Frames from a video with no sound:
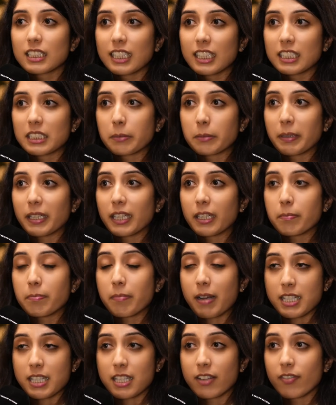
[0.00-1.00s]
need to be
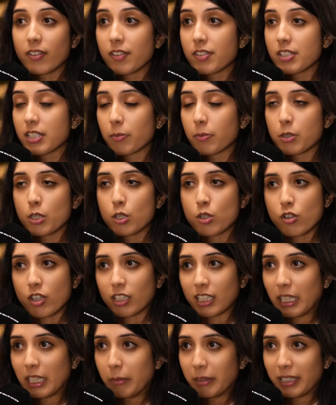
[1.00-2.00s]
massive. If someone's
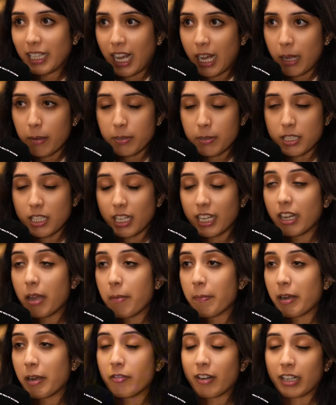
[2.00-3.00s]
struggling with that appetite, I
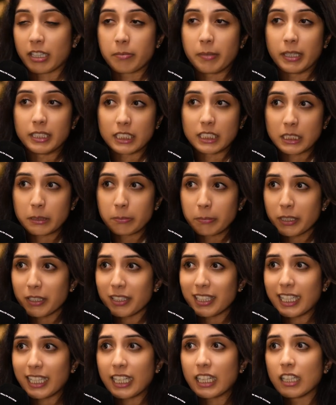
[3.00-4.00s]
might recommend a
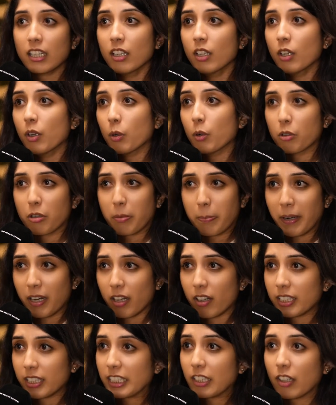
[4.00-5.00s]
smoothie or a
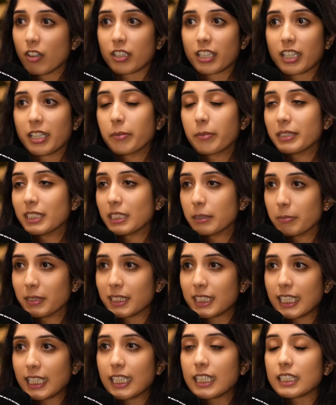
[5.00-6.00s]
plant yogurt with some
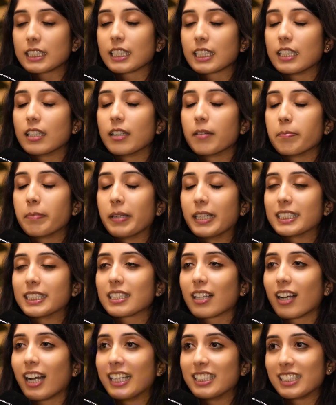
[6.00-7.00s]
seeds. But
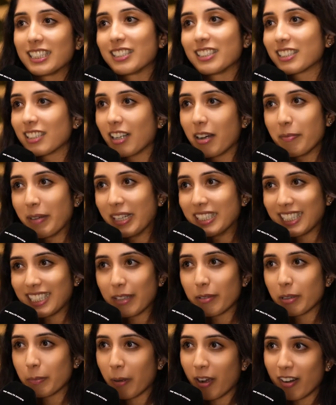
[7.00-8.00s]
I do start my day
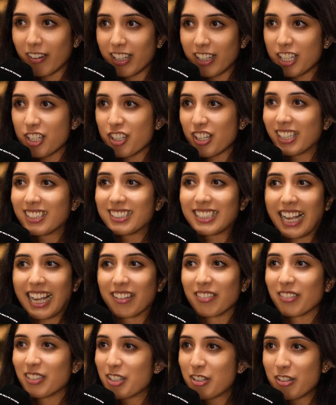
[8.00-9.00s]
with porridge and get
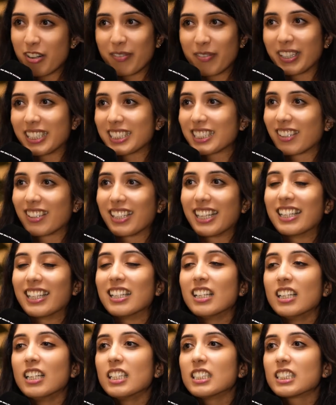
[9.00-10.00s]
all the trimmings on it.
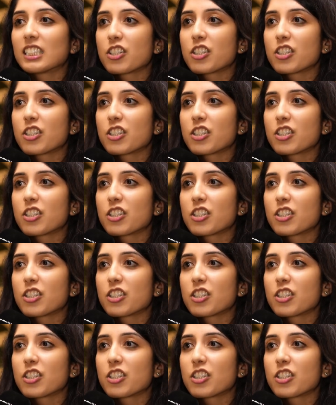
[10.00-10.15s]
So